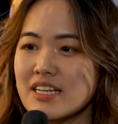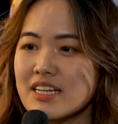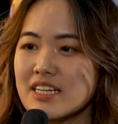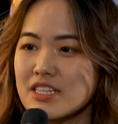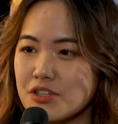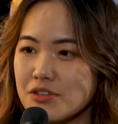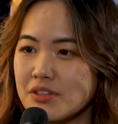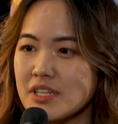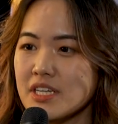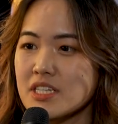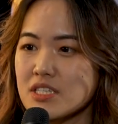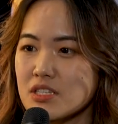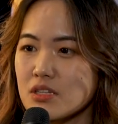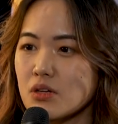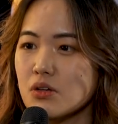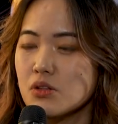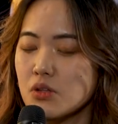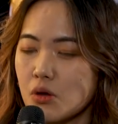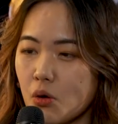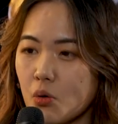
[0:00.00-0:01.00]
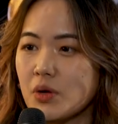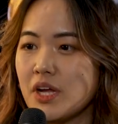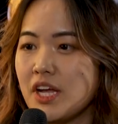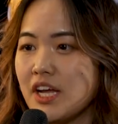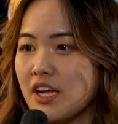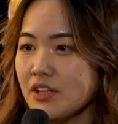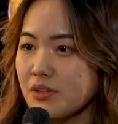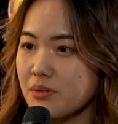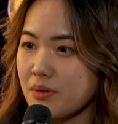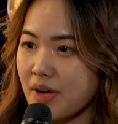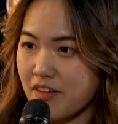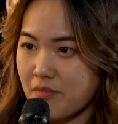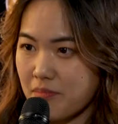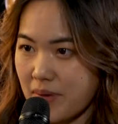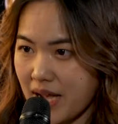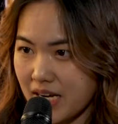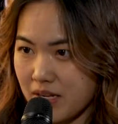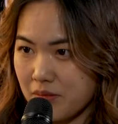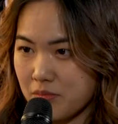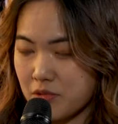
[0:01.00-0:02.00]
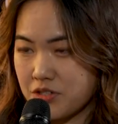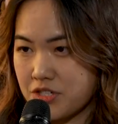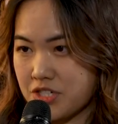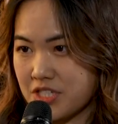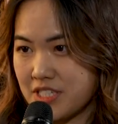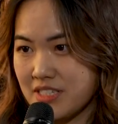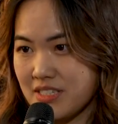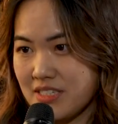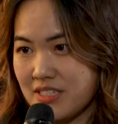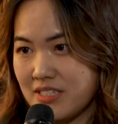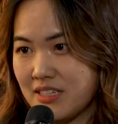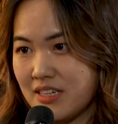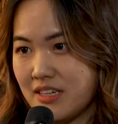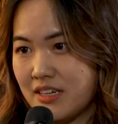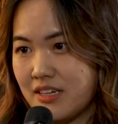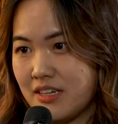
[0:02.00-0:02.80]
Like, do you think it's okay to have bad emotions?